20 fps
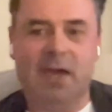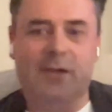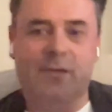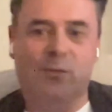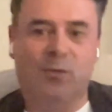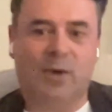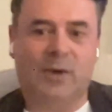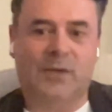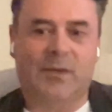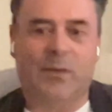
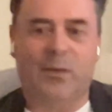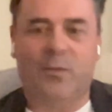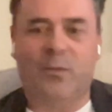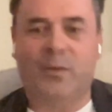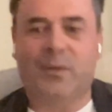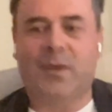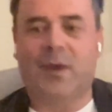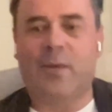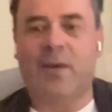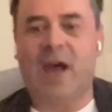And what
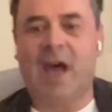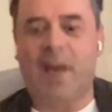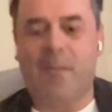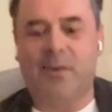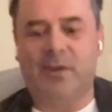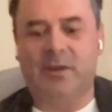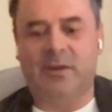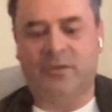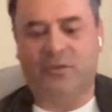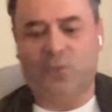that would
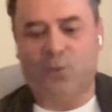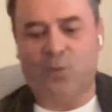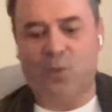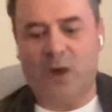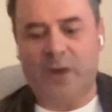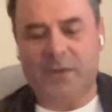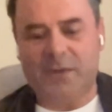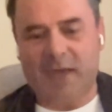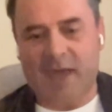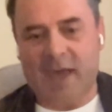happen is the
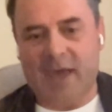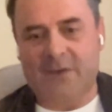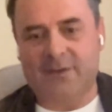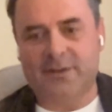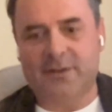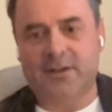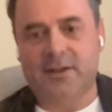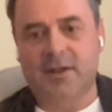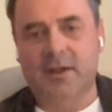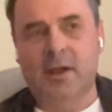wealth
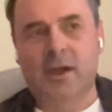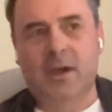tax